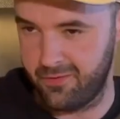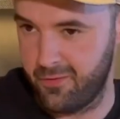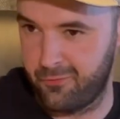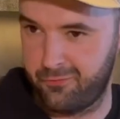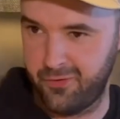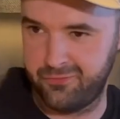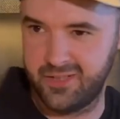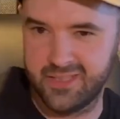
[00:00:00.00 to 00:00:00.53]
The
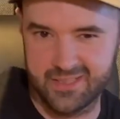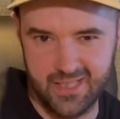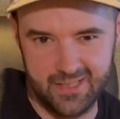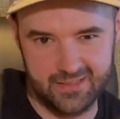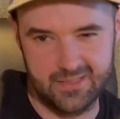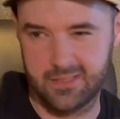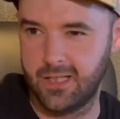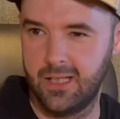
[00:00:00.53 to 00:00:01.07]

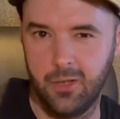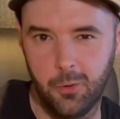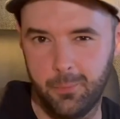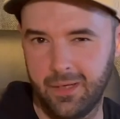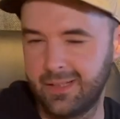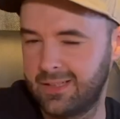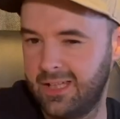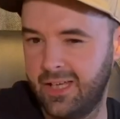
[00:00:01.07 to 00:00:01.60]
56 is a little
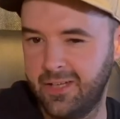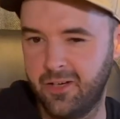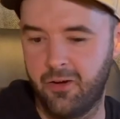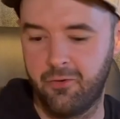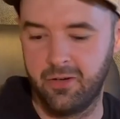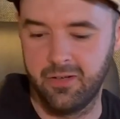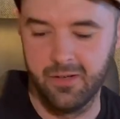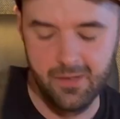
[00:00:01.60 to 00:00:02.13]
bit
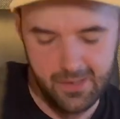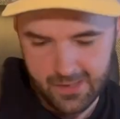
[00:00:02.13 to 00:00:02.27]
cleaner, and